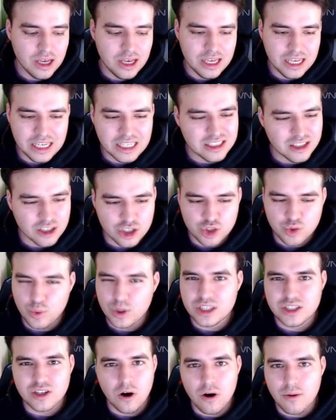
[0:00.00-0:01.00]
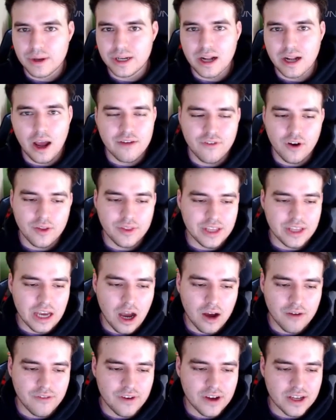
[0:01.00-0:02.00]
He's a Swiss Army knife on the
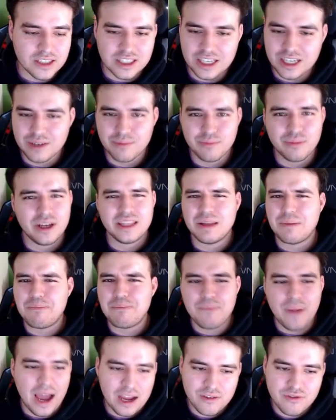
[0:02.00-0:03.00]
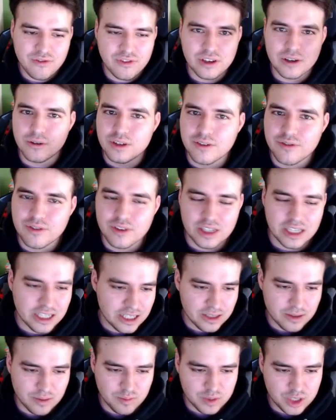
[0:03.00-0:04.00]
offense. He can play in the backfield if you
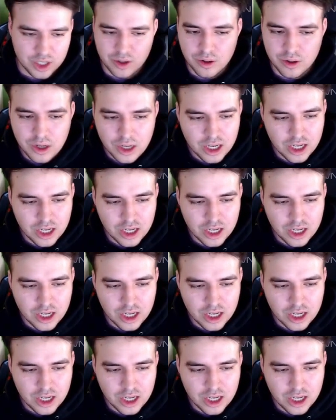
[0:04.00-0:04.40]
needed him to.